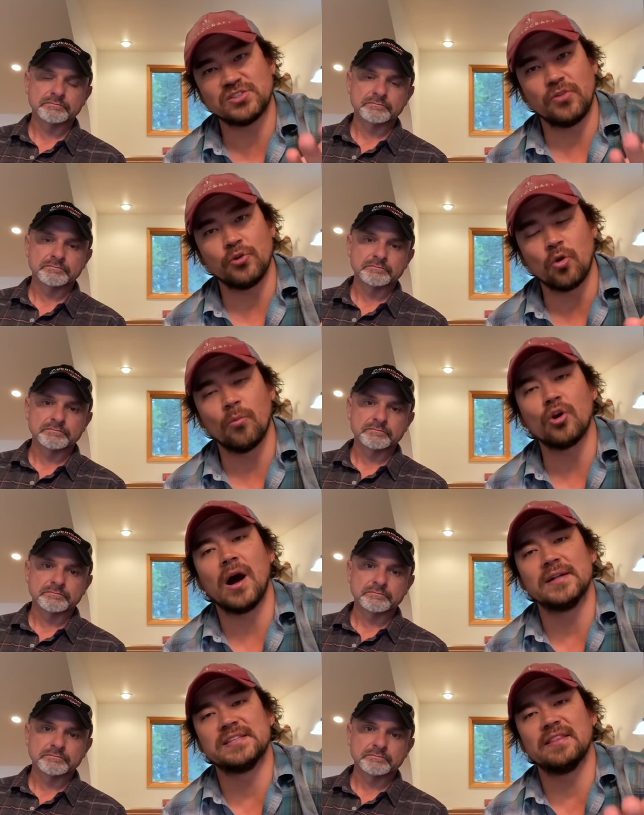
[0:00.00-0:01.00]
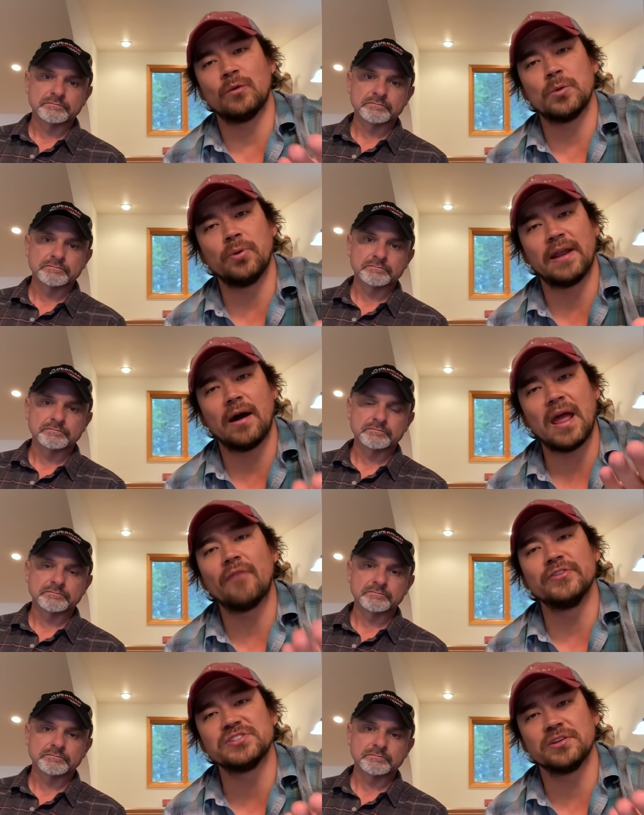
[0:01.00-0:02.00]
Speaker 1: to the normal content that we put out
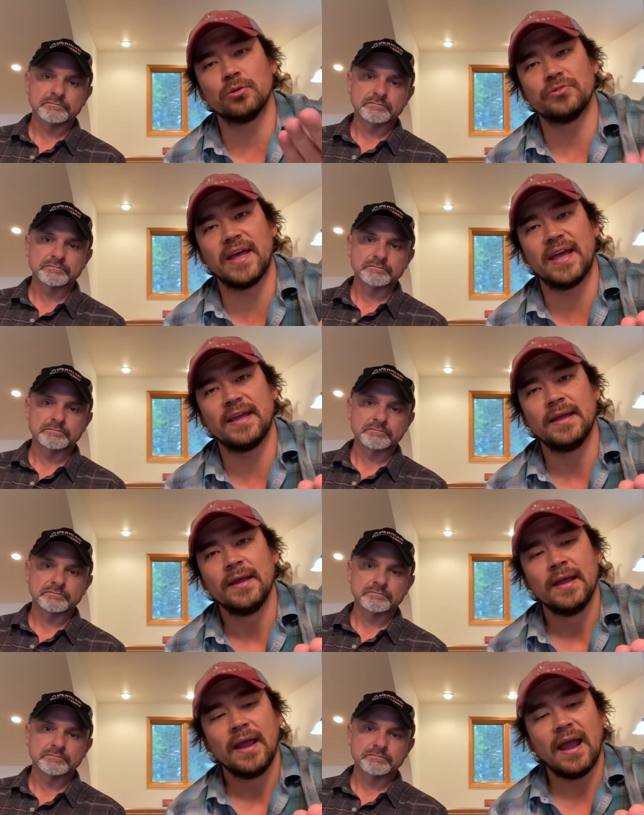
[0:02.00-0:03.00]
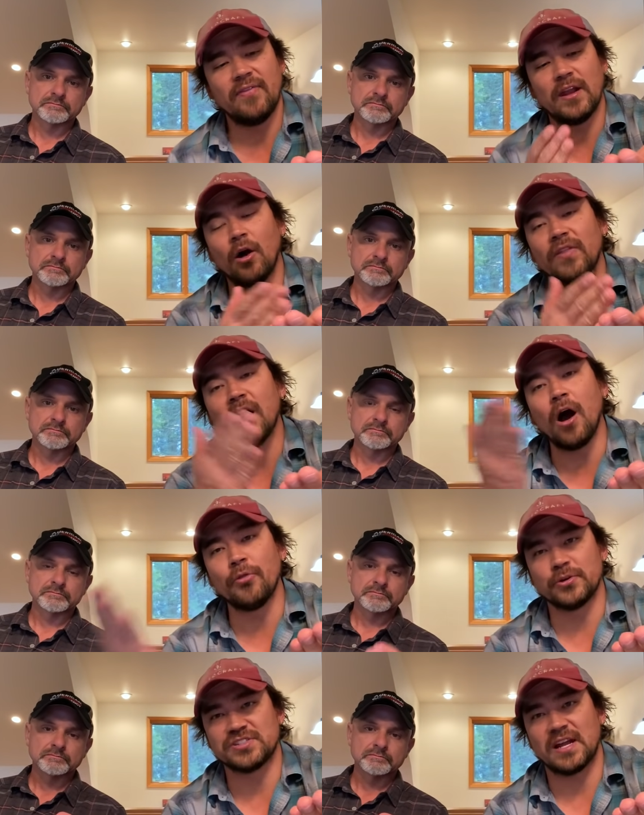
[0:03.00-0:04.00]
every single day. And then on the
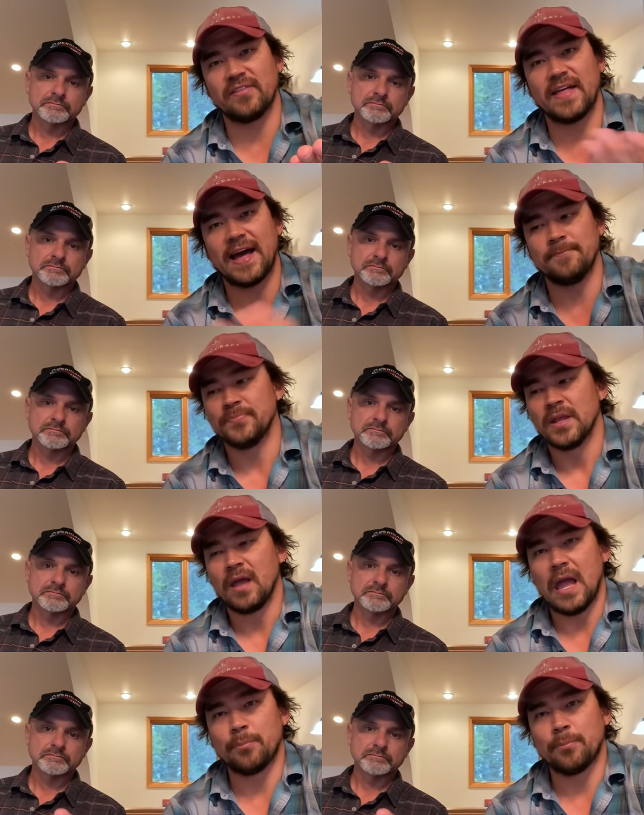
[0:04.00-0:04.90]
other side of that, a